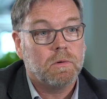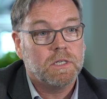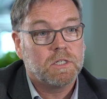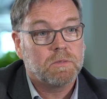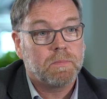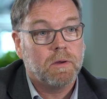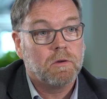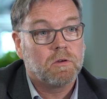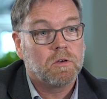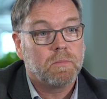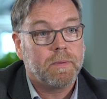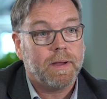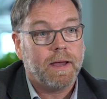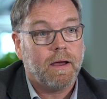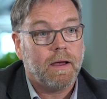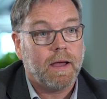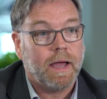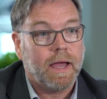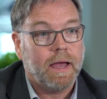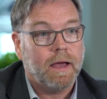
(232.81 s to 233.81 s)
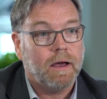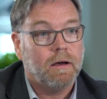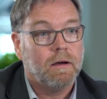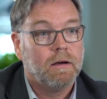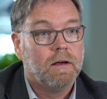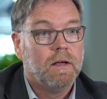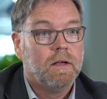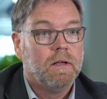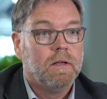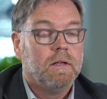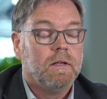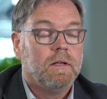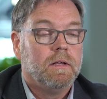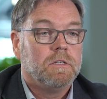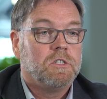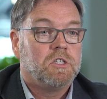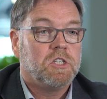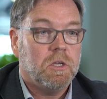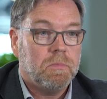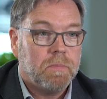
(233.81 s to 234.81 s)
We spoke about how
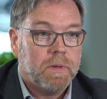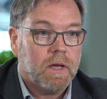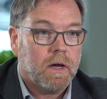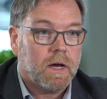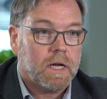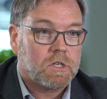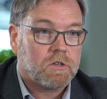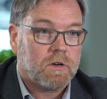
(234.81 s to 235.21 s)
GPI